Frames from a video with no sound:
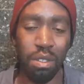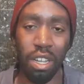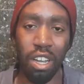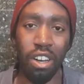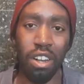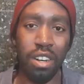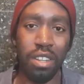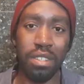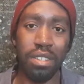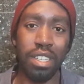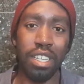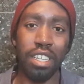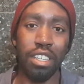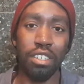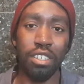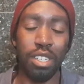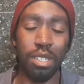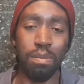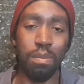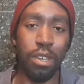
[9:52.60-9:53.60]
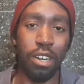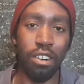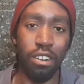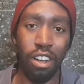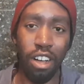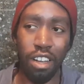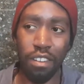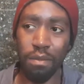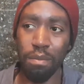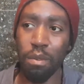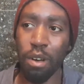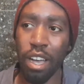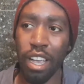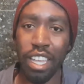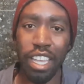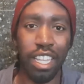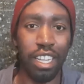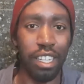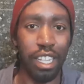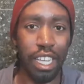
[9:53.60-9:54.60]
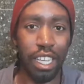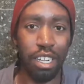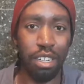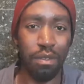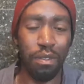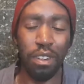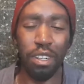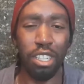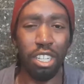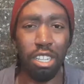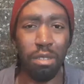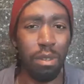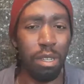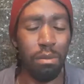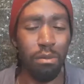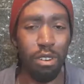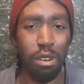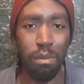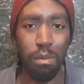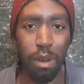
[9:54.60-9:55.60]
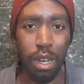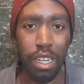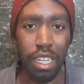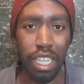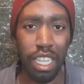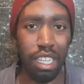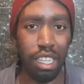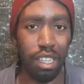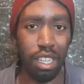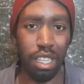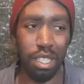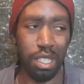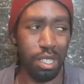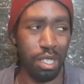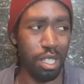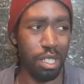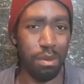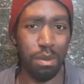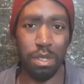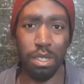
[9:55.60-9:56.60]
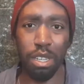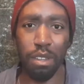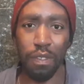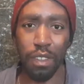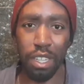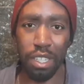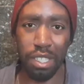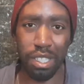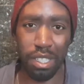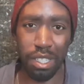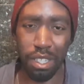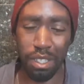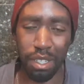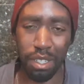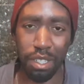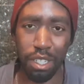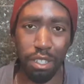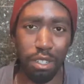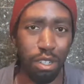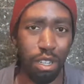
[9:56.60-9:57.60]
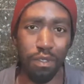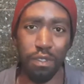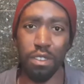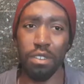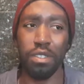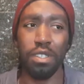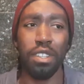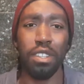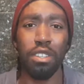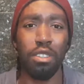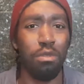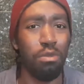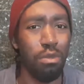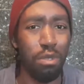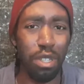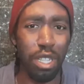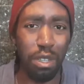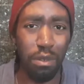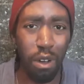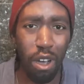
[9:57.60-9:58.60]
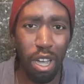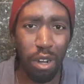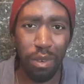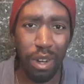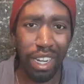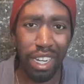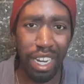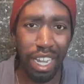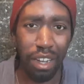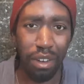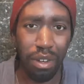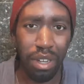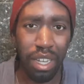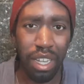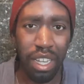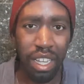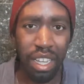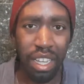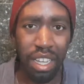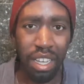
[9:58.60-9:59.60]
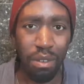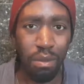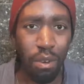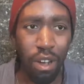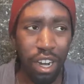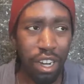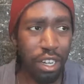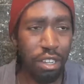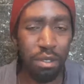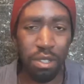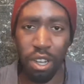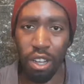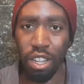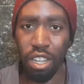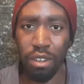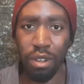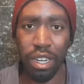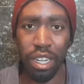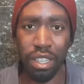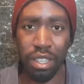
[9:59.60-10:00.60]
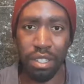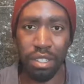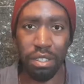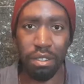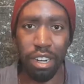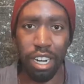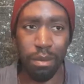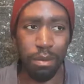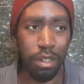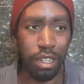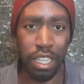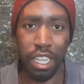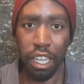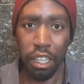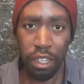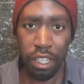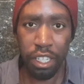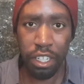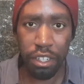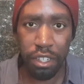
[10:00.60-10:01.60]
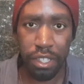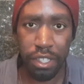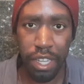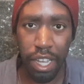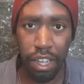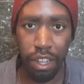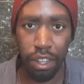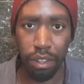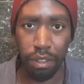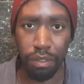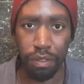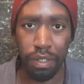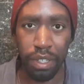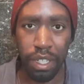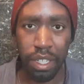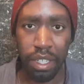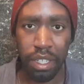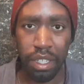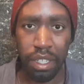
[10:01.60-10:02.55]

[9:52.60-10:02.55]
Honestly, you're just better off buying it later for a little bit more money, especially if it gets discontinued. If there's something you really want right now, why are you tolerating this crap? You're killing yourself.